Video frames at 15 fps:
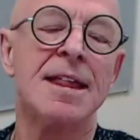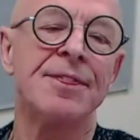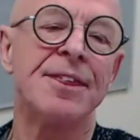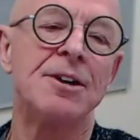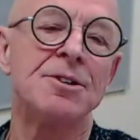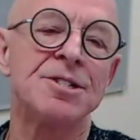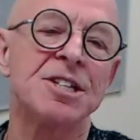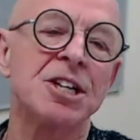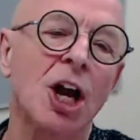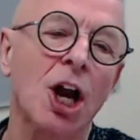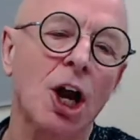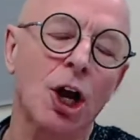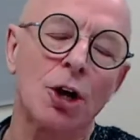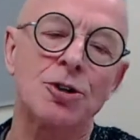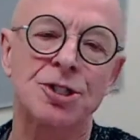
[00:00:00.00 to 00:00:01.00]
There is a
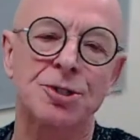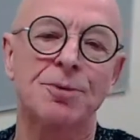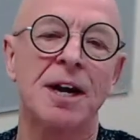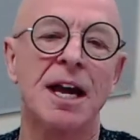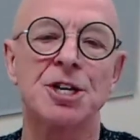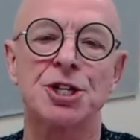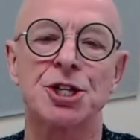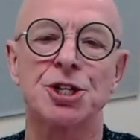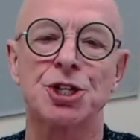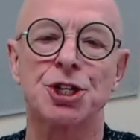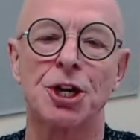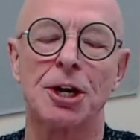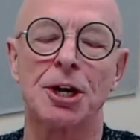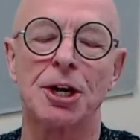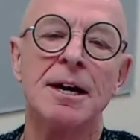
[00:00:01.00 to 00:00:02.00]
close
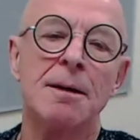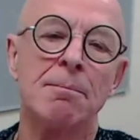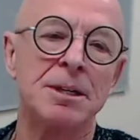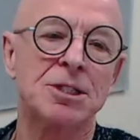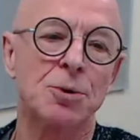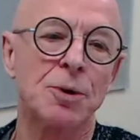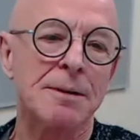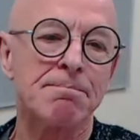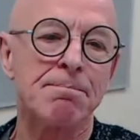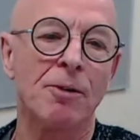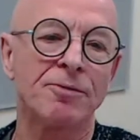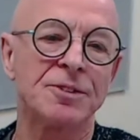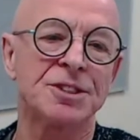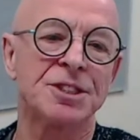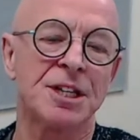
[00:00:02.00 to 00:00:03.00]
relationship between
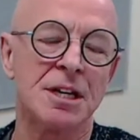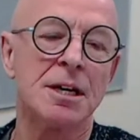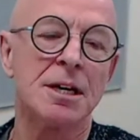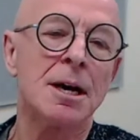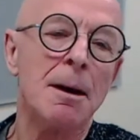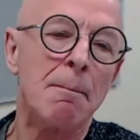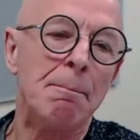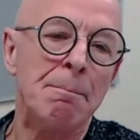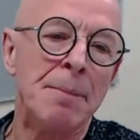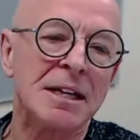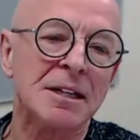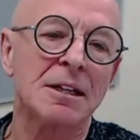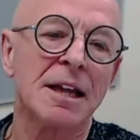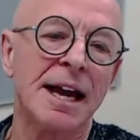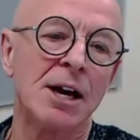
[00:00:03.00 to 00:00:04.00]
poverty,
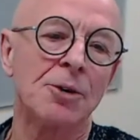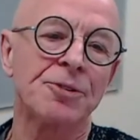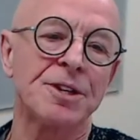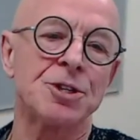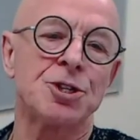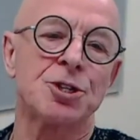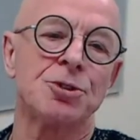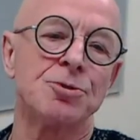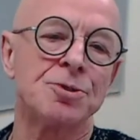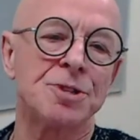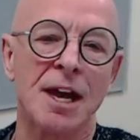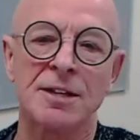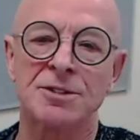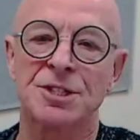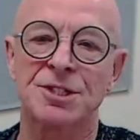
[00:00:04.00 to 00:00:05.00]
mental health issues,
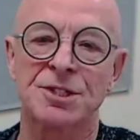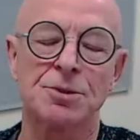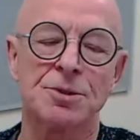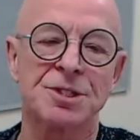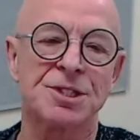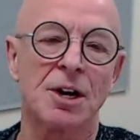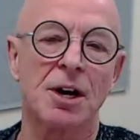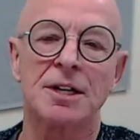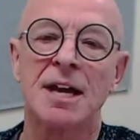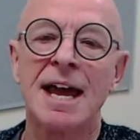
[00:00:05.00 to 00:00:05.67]
and suicide.